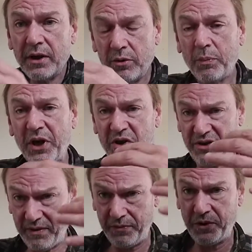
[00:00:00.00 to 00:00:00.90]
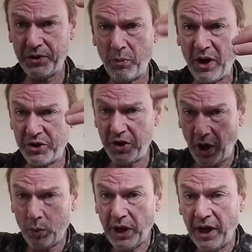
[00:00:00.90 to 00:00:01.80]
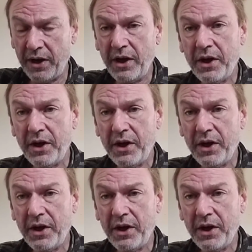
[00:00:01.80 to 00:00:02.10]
not because I'm so much older.